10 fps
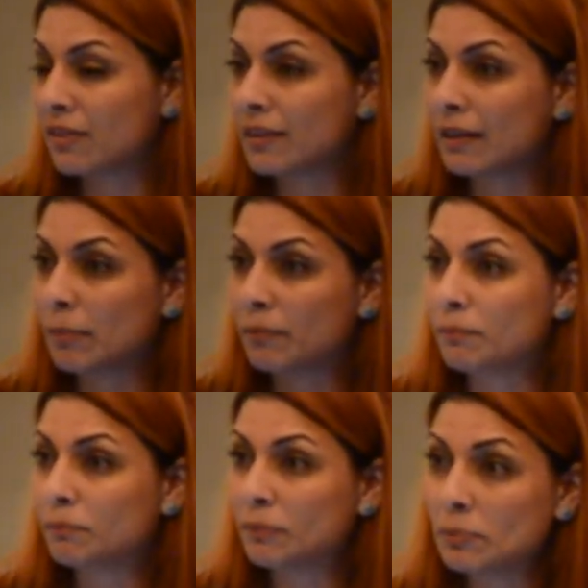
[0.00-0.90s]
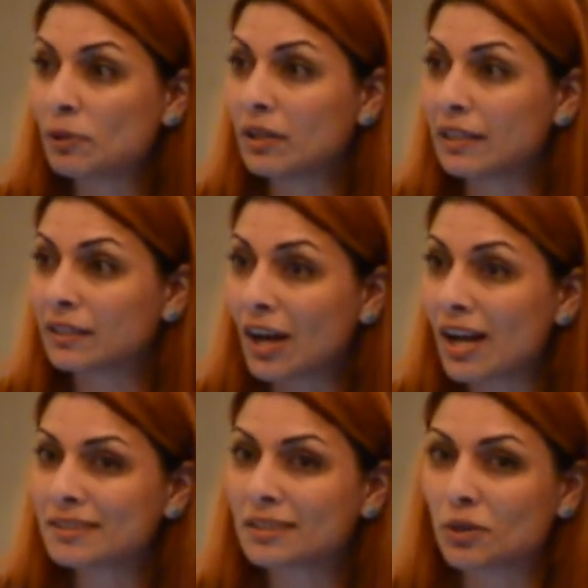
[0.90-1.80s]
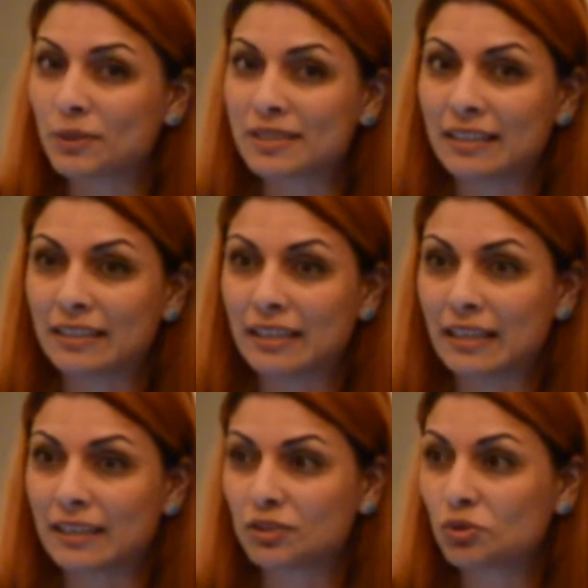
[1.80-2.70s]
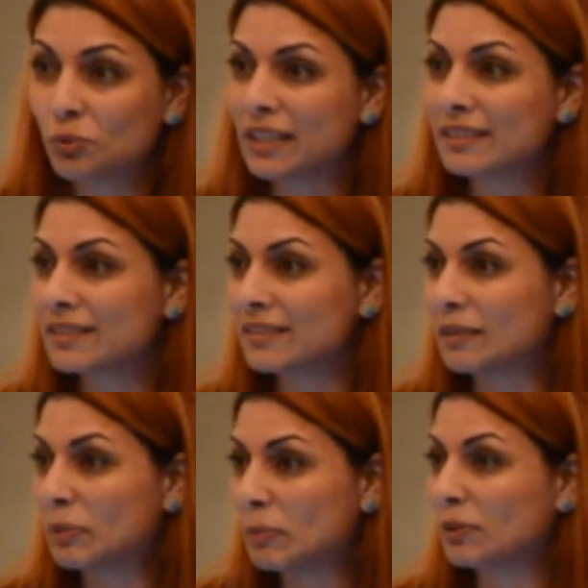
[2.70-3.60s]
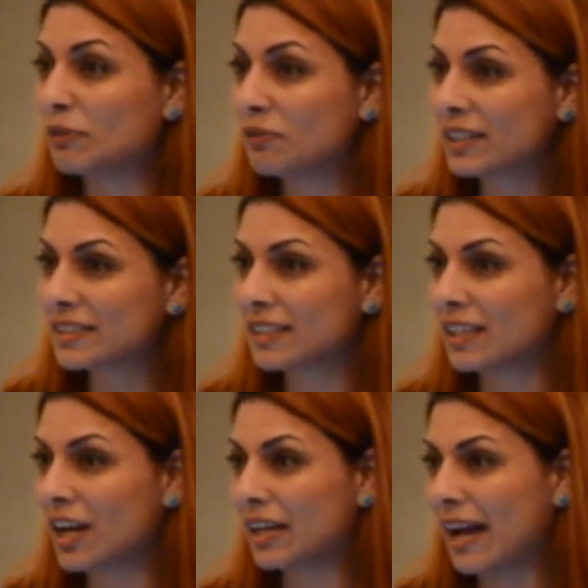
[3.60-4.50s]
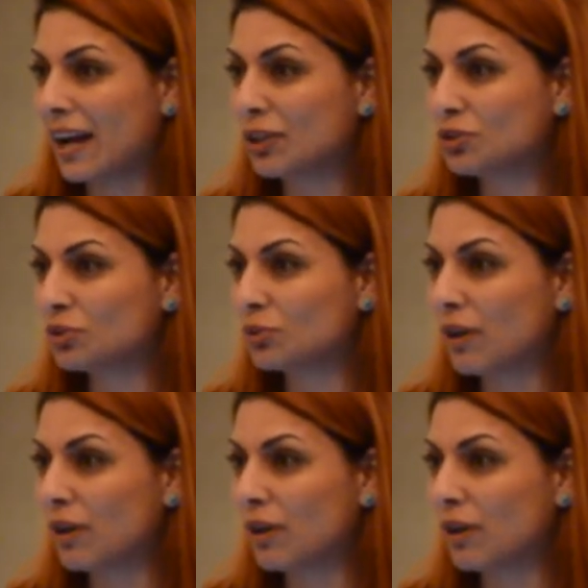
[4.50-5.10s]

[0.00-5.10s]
The people in Gaza were sending tweets to people in Ferguson on how to